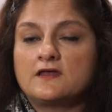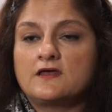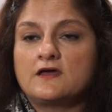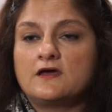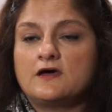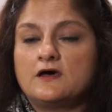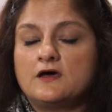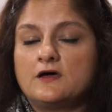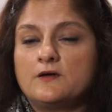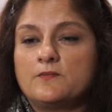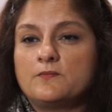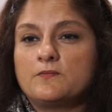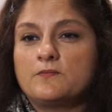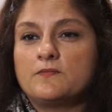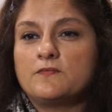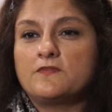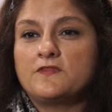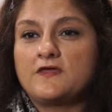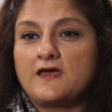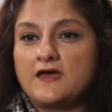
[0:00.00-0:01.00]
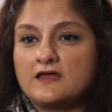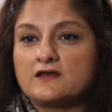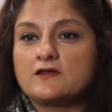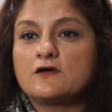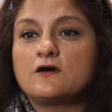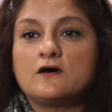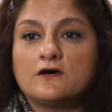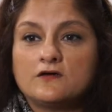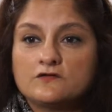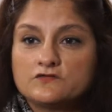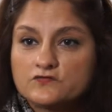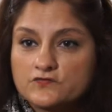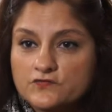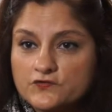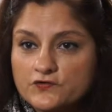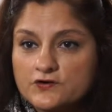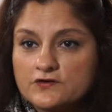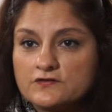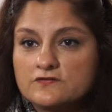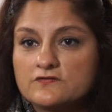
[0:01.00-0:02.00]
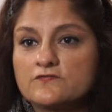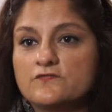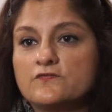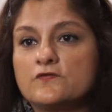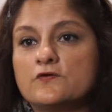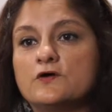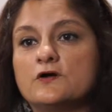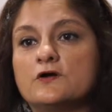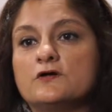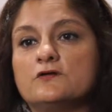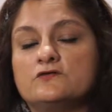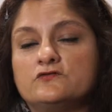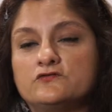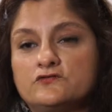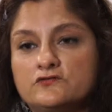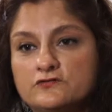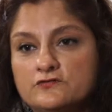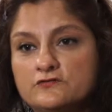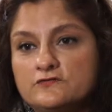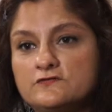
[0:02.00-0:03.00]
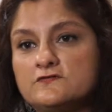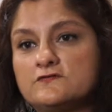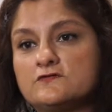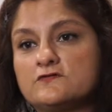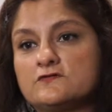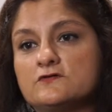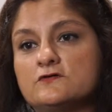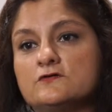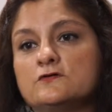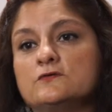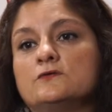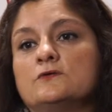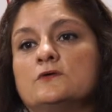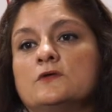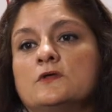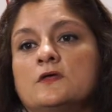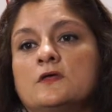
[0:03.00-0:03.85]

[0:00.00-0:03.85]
that calls forth for Jews to